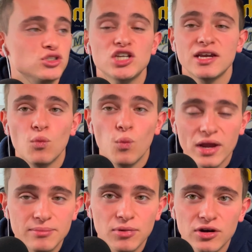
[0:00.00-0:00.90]
Jake
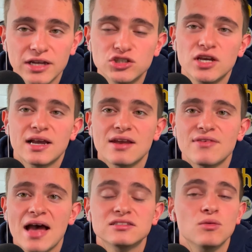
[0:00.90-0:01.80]
Wittenberg, and Jake kind of
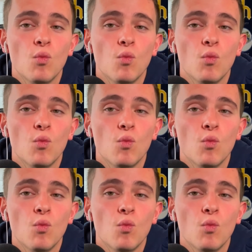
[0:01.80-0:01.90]
asked him,